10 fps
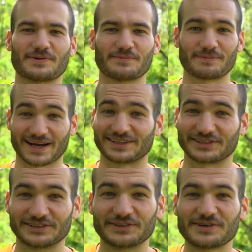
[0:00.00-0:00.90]
Mind
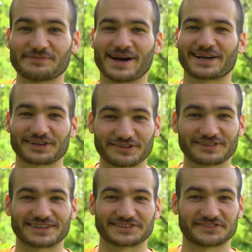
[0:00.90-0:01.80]
you, my
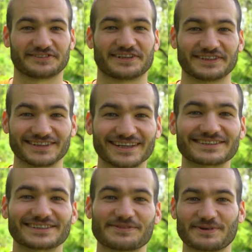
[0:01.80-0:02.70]
girlfriend is a very light
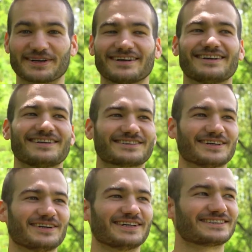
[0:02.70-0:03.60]
sleeper,
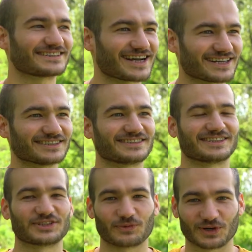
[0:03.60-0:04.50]
so it's
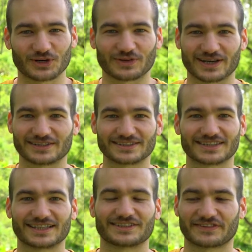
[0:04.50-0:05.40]
challenging to work around these
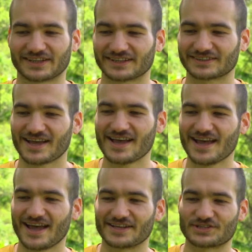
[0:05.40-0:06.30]
kinds of things.
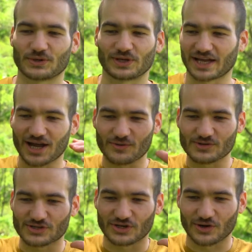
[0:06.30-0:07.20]
And so, like, I
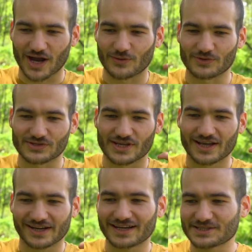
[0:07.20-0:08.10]
was, you know, I was
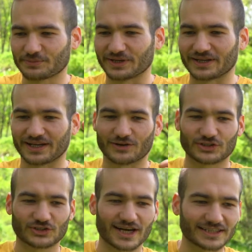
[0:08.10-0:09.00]
contemplating, I
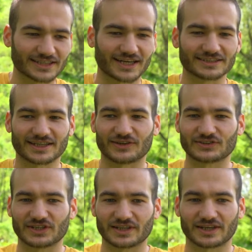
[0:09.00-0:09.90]
was strategizing, I was
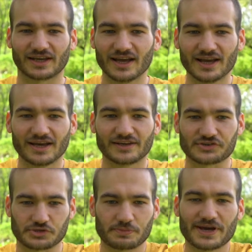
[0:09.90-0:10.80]
thinking,
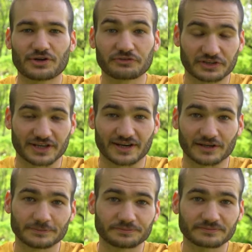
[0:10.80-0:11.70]
there's a pen over
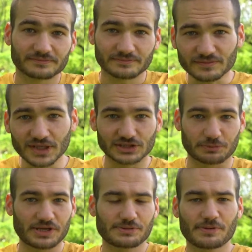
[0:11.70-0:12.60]
there, there's a
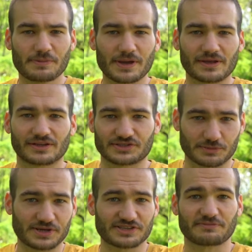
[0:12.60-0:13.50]
piece
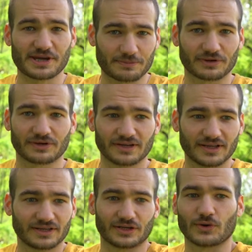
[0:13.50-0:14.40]
of paper,
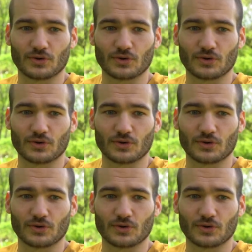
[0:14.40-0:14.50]
you know,